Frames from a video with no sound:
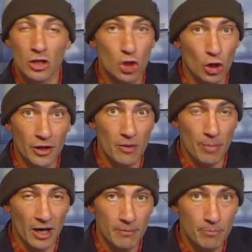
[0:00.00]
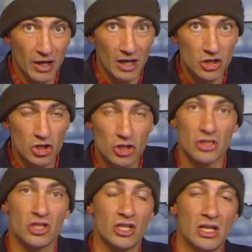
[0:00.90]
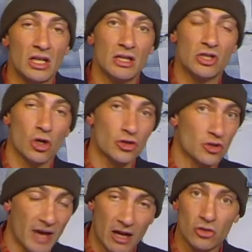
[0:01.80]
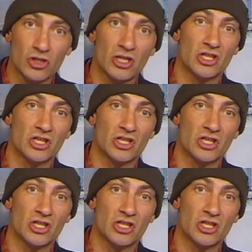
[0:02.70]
good on the bottom pitch. She showed some energy.